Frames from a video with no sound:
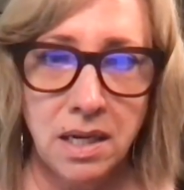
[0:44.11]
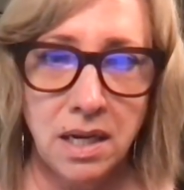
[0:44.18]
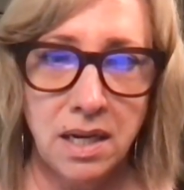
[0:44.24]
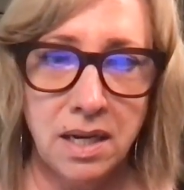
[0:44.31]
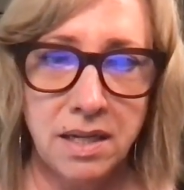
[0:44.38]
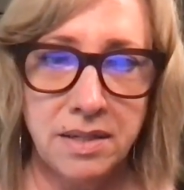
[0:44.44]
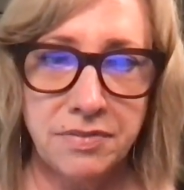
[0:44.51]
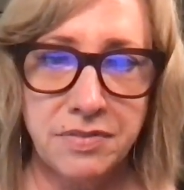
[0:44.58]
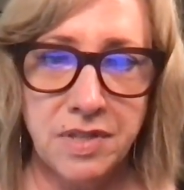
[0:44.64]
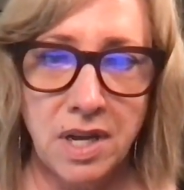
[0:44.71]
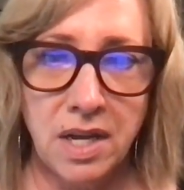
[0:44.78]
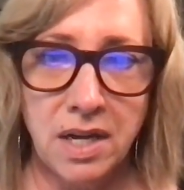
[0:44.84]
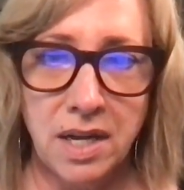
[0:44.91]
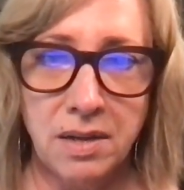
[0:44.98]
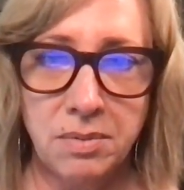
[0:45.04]
If
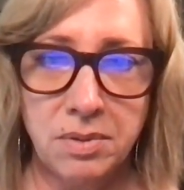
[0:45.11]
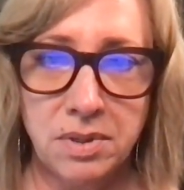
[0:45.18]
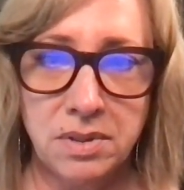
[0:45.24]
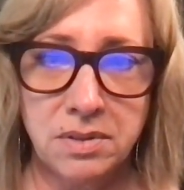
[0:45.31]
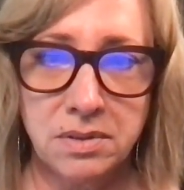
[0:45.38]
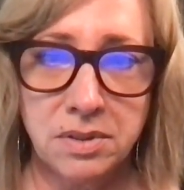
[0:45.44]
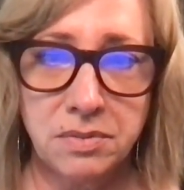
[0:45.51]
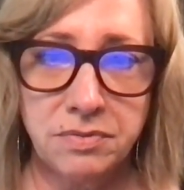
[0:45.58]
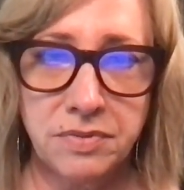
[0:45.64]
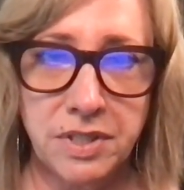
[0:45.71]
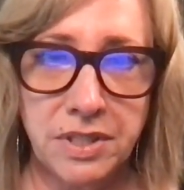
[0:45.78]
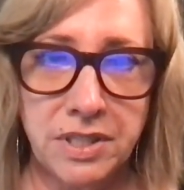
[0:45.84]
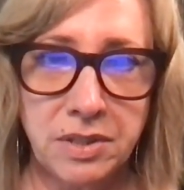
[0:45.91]
not, I will very